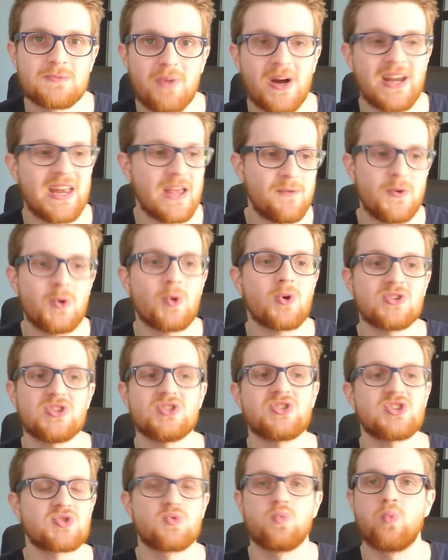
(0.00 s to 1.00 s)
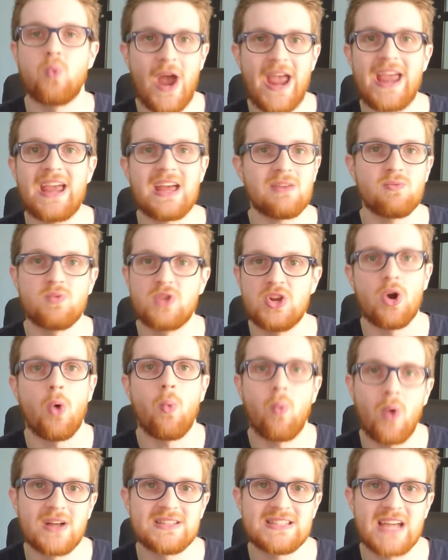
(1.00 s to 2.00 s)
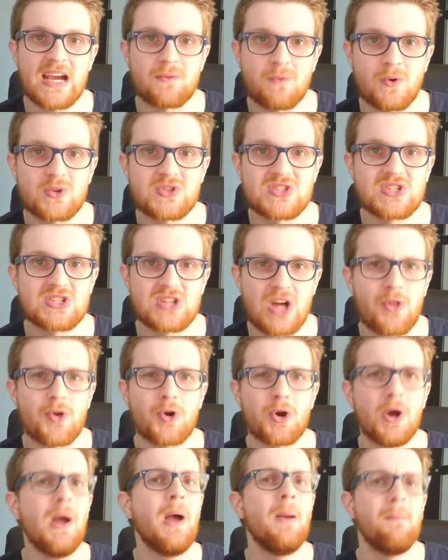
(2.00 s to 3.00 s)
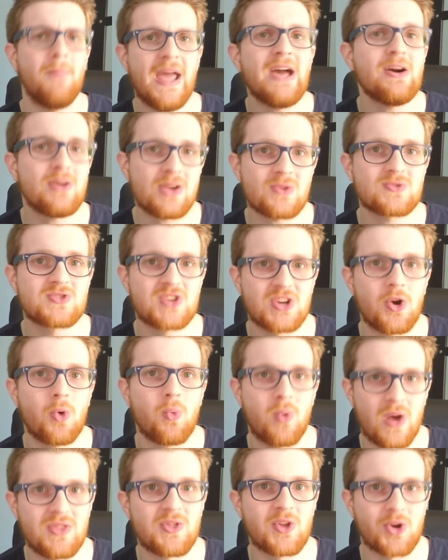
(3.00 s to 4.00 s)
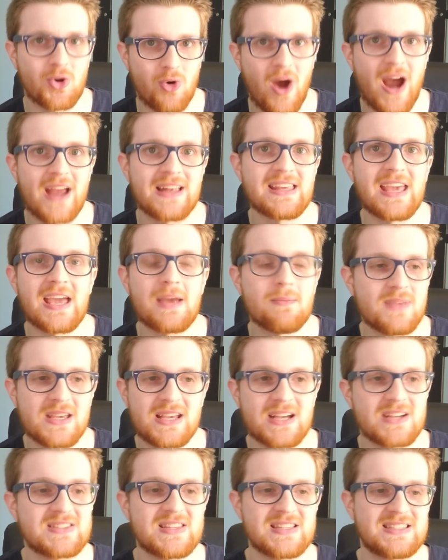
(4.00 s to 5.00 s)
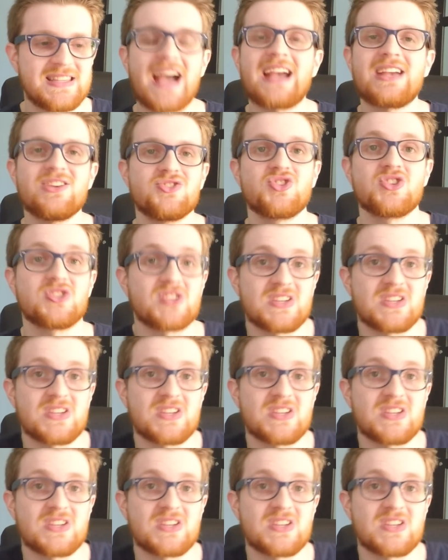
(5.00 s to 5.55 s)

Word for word: But if you were to just weigh it, you know, one deck versus another, Paleo's gonna win the grind game, because the deck is just